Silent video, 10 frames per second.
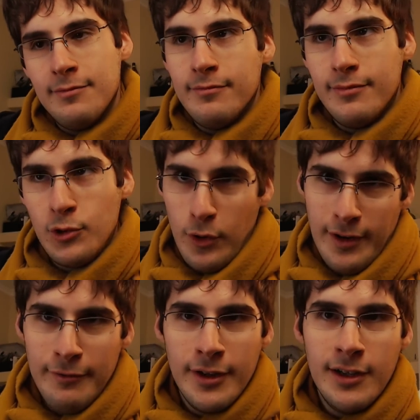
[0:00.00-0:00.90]
Sort
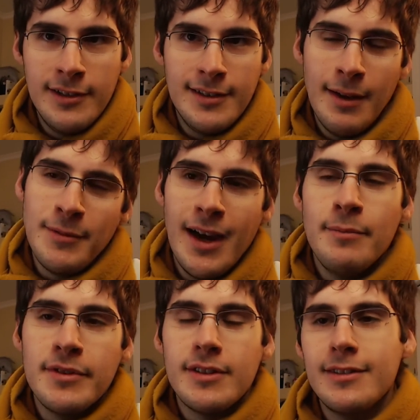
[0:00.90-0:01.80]
of.
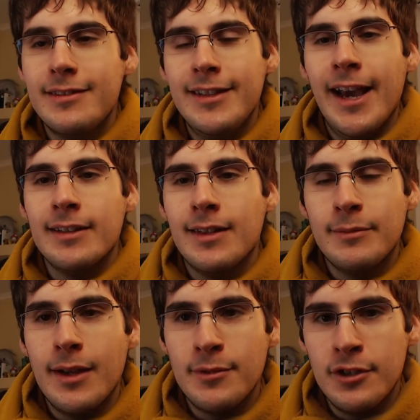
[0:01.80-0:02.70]
Sometimes, yeah.
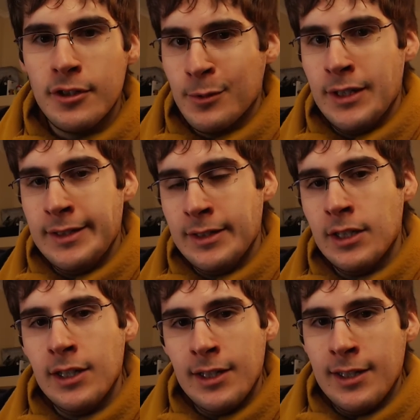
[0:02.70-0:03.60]
Sometimes I just want
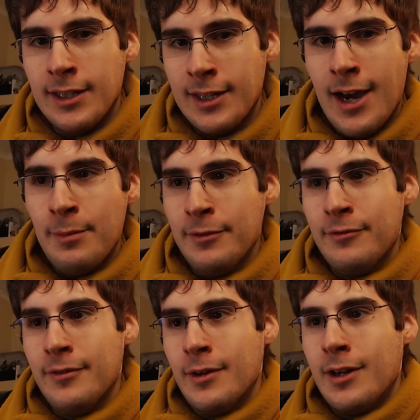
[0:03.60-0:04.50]
a cup
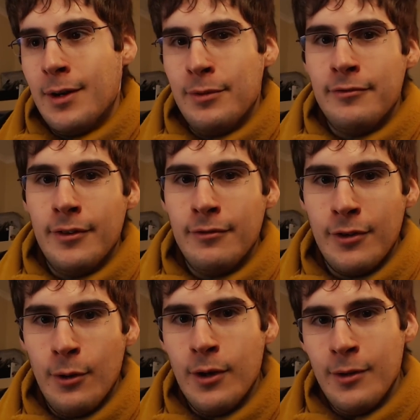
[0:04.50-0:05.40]
of a cup of, of
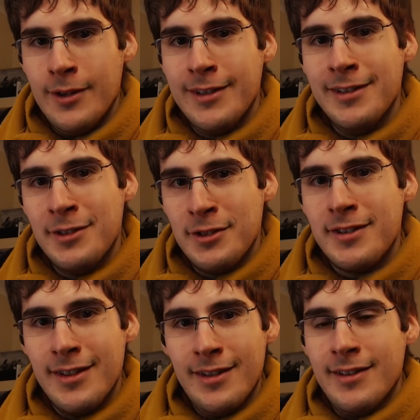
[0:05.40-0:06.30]
cocoa and
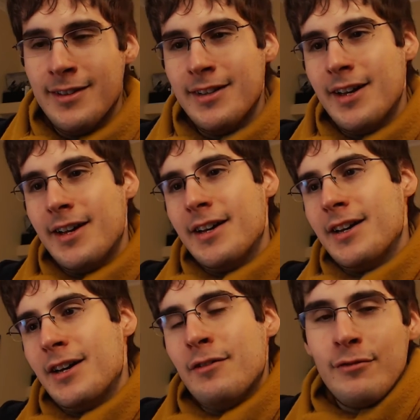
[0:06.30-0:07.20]
just uh,
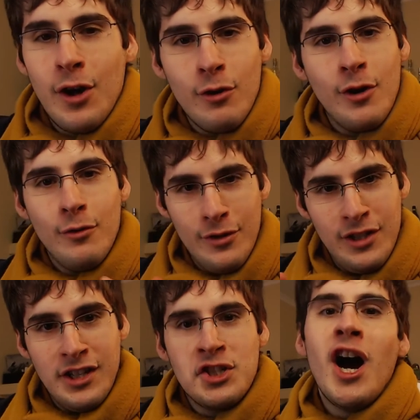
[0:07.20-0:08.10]
of cocoa
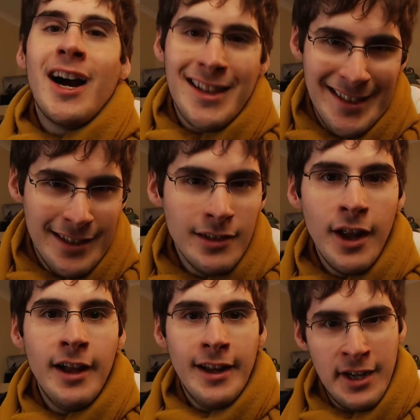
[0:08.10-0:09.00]
like chocolate,
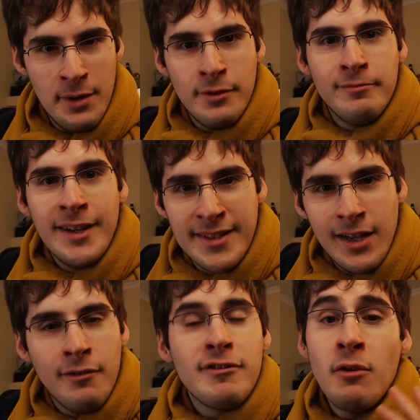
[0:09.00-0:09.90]
not a cup of
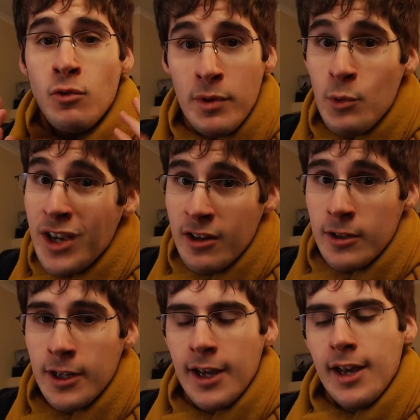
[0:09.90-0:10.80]
myself. That would be weird.